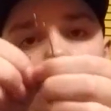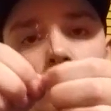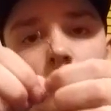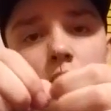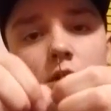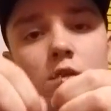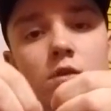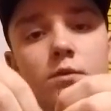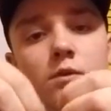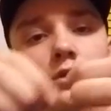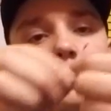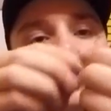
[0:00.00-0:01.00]
thread it
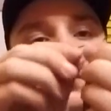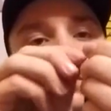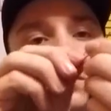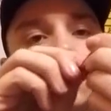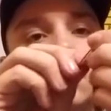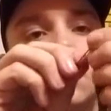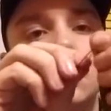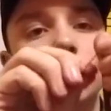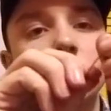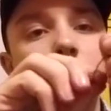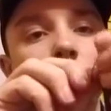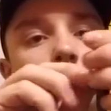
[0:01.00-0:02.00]
through all the
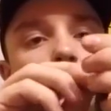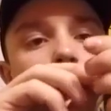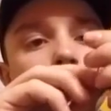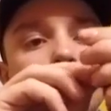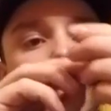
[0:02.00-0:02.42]
way to the